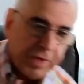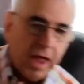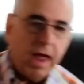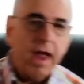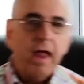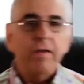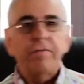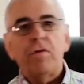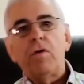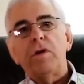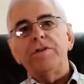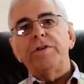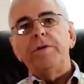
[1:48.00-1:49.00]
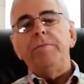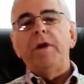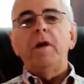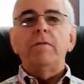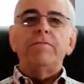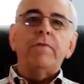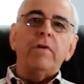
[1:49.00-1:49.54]
and of course he
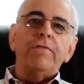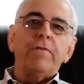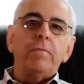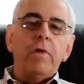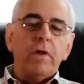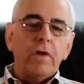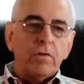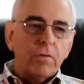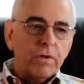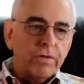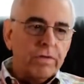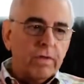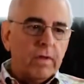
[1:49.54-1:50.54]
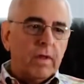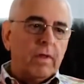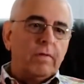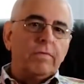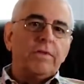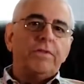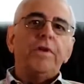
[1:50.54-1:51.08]
becomes very familiar with
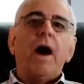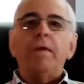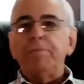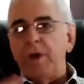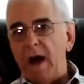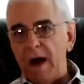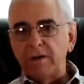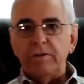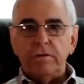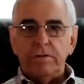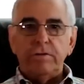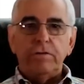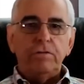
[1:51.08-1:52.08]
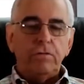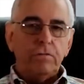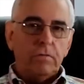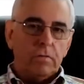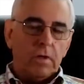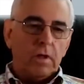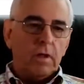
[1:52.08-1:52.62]
the top doctors who
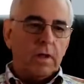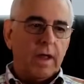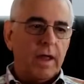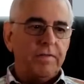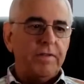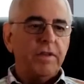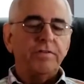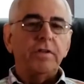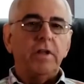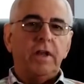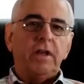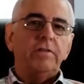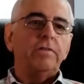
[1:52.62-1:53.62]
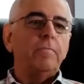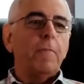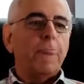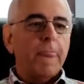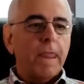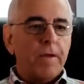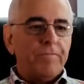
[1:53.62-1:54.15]
head these clinics.
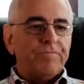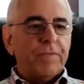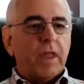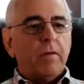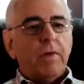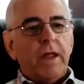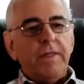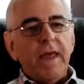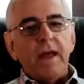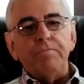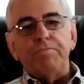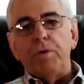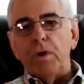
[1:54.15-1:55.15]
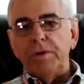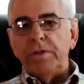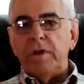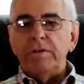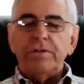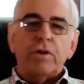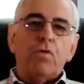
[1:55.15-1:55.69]
In that book
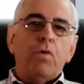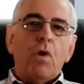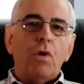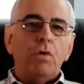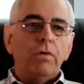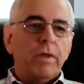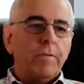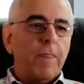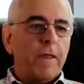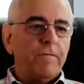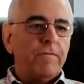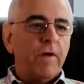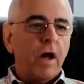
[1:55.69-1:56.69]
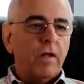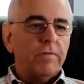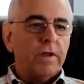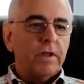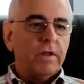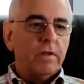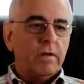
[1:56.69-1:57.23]
there's a quote
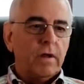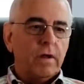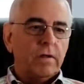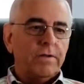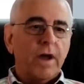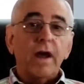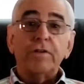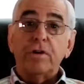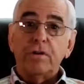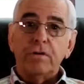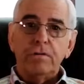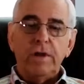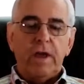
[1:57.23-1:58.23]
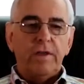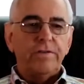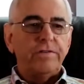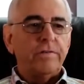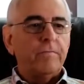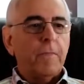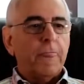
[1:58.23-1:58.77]
involving Dr.
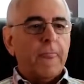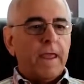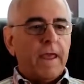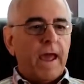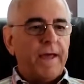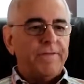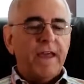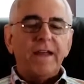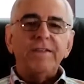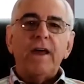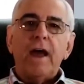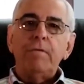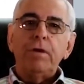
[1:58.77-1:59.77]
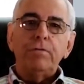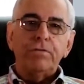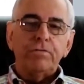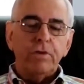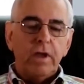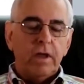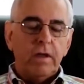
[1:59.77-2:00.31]
Gunez. At that time he
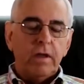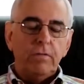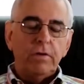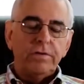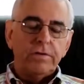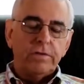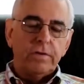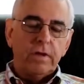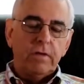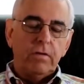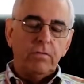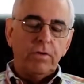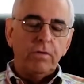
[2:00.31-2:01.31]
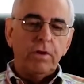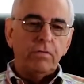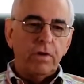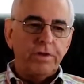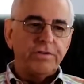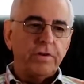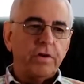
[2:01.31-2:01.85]
was doing
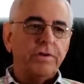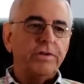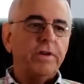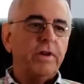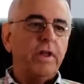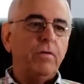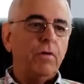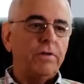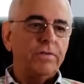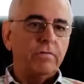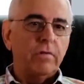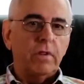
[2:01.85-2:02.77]
research and he wasn't